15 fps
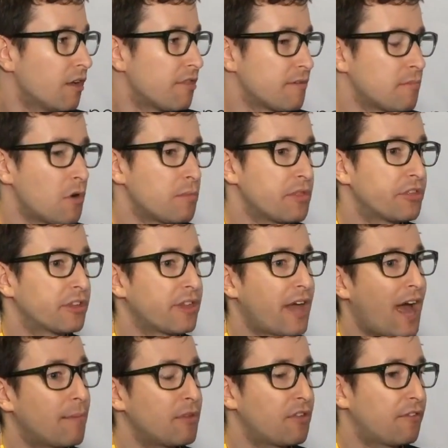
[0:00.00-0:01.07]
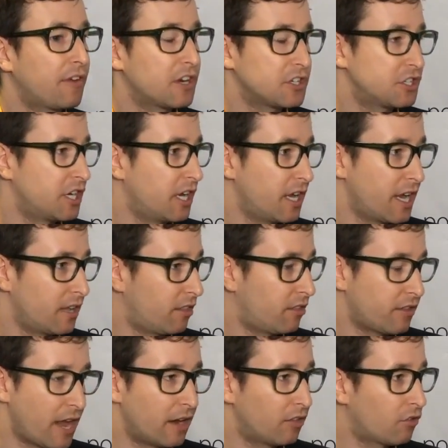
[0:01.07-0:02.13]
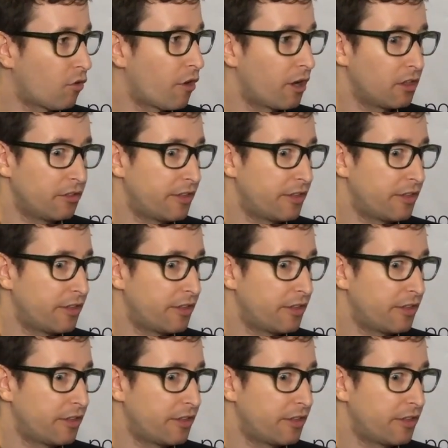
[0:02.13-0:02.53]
the moment the lab is finished and it gets to editorial,